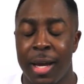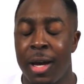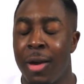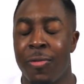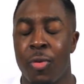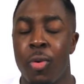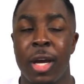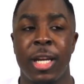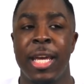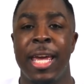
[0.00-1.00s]
uh, for
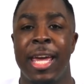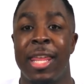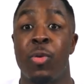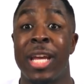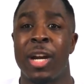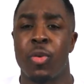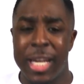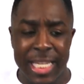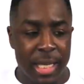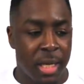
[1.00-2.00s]
one, that we're not
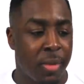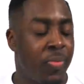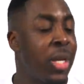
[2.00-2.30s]
graced in.